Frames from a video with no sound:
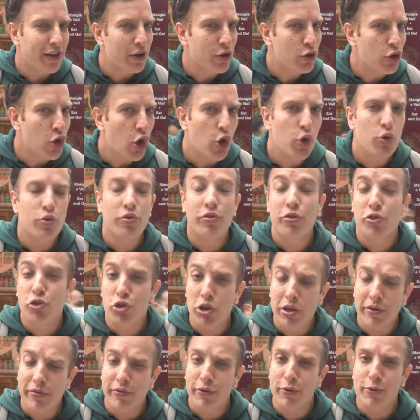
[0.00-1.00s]
so no
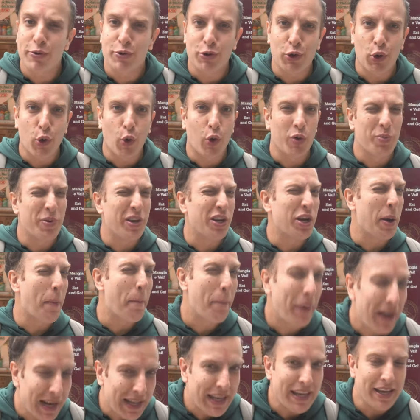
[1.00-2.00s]
street food tour would be
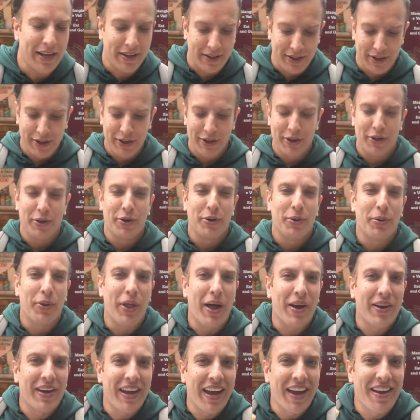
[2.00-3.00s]
complete
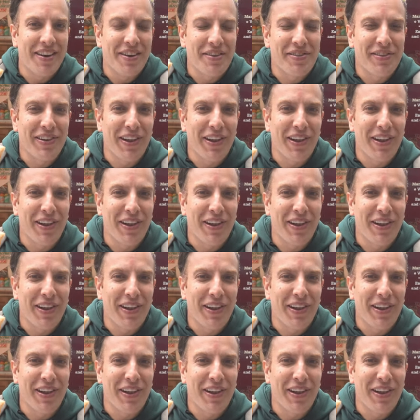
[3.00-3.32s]
without getting a